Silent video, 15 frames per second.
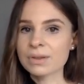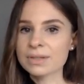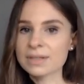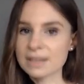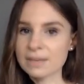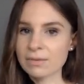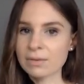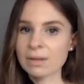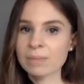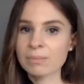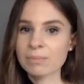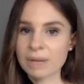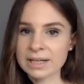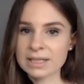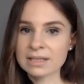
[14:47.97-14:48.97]
several
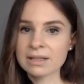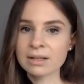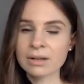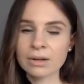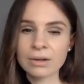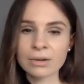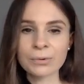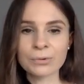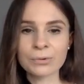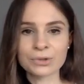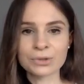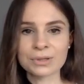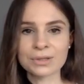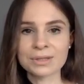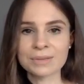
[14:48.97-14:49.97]
practical
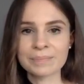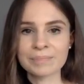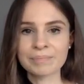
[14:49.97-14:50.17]
conclusions.